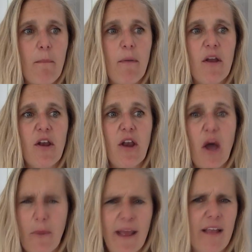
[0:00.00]
but
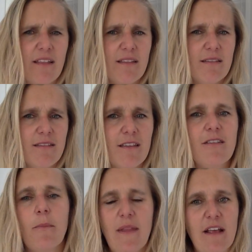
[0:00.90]
knowing that
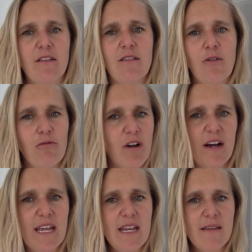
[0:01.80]
something's not
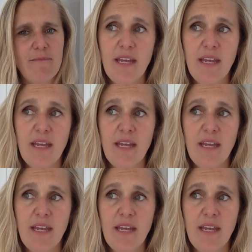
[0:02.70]
right.